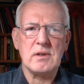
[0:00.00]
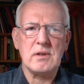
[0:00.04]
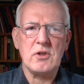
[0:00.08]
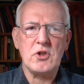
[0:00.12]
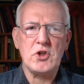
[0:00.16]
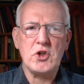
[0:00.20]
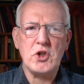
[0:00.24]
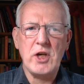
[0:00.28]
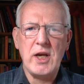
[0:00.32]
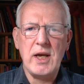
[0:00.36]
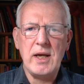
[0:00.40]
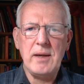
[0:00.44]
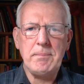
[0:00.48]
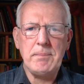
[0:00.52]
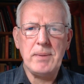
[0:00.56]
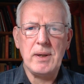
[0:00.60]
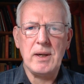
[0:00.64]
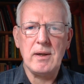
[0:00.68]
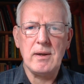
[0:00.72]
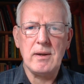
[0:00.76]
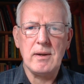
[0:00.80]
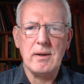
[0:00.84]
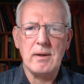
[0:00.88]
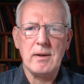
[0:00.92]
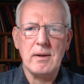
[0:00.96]
shape,
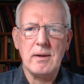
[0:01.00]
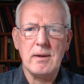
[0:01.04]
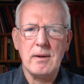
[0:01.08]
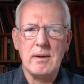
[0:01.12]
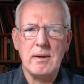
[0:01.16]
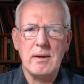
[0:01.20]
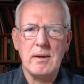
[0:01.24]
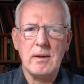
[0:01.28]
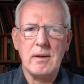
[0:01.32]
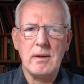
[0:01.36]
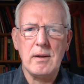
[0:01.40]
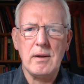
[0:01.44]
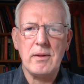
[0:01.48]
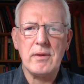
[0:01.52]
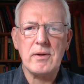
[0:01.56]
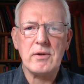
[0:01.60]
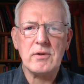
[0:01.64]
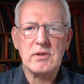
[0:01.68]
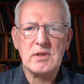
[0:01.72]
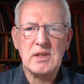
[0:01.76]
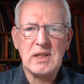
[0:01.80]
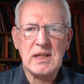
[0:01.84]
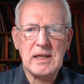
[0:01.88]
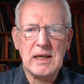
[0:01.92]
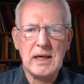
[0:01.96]

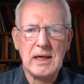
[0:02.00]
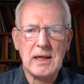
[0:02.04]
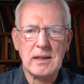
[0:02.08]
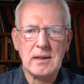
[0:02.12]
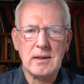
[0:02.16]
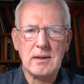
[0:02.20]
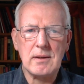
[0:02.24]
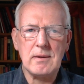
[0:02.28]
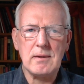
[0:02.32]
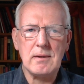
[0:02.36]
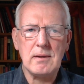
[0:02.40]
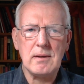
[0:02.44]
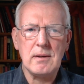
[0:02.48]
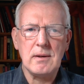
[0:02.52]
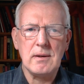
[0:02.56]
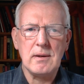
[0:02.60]
there's color,